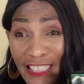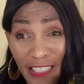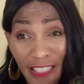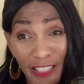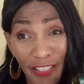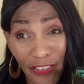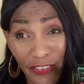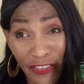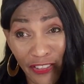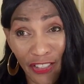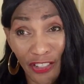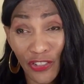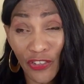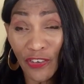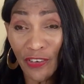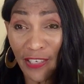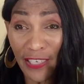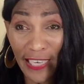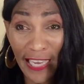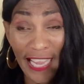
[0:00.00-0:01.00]
this here is
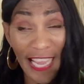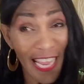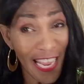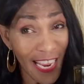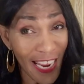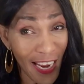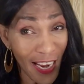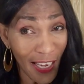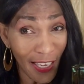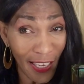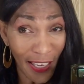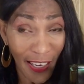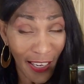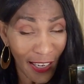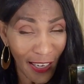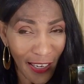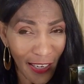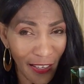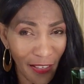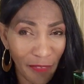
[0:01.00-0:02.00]
your
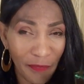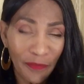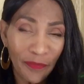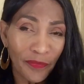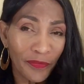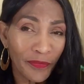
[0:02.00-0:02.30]
lady.